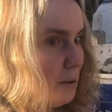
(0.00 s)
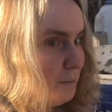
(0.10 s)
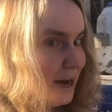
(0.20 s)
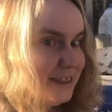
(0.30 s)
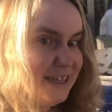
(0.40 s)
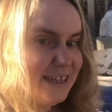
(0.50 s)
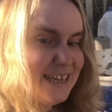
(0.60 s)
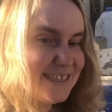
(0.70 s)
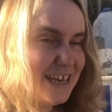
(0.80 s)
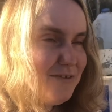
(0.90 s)
But I think
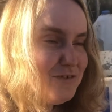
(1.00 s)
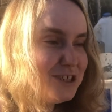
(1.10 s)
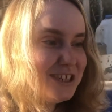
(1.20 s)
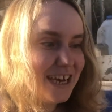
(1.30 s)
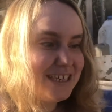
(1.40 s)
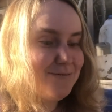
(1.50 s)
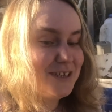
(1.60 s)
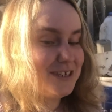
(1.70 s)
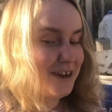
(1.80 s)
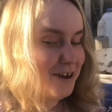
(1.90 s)
that's it for today's
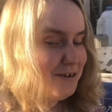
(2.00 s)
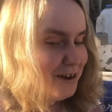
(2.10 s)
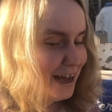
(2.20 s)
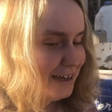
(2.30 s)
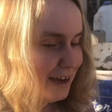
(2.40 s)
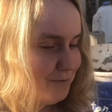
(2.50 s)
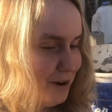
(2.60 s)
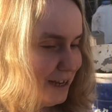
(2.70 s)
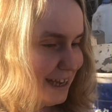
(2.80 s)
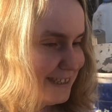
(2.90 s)
video, and as
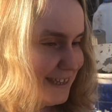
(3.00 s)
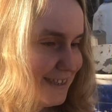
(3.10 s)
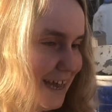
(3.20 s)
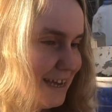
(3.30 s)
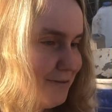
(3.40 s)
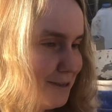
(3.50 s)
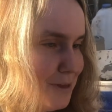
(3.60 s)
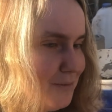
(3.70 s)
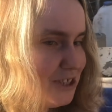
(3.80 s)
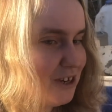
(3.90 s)
I say, it was a bit
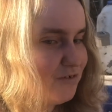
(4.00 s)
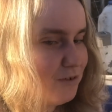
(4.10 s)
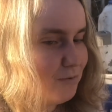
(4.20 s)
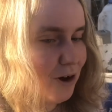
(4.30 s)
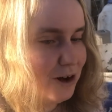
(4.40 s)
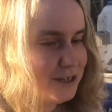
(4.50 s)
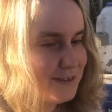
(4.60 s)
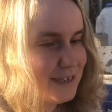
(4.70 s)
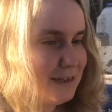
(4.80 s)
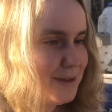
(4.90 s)
of a different one. You're
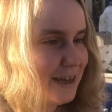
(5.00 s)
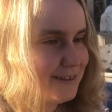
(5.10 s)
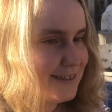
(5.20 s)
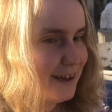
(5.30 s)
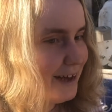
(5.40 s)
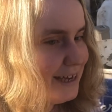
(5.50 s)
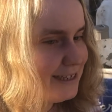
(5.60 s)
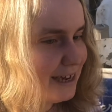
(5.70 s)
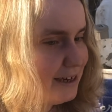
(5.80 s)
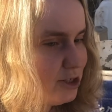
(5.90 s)
seeing me outside,
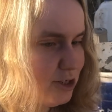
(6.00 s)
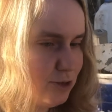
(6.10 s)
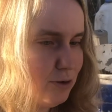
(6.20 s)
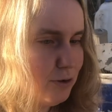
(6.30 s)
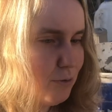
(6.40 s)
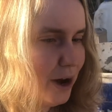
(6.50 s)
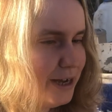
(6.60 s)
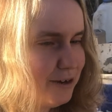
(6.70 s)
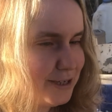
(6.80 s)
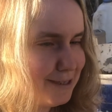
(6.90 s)
and I just thought, why
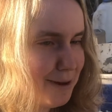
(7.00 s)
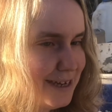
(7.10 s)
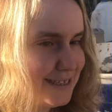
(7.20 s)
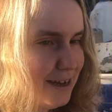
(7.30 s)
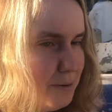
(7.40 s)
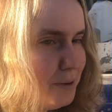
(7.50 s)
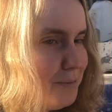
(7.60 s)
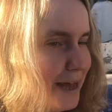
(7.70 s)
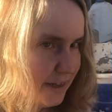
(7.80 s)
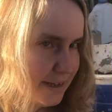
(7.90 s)
not spice it up a
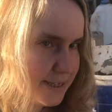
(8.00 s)
bit?